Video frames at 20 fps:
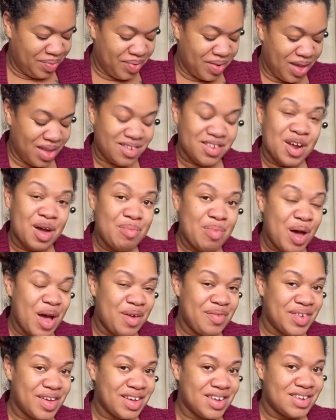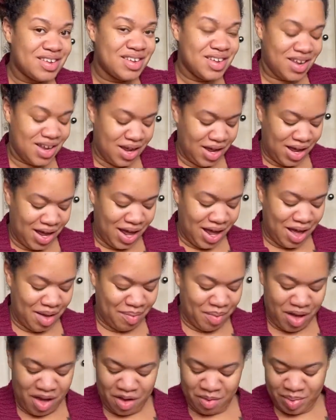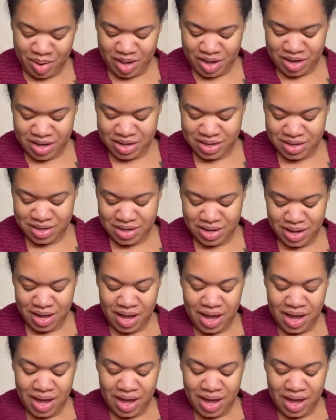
It's not perfect, I'll be honest.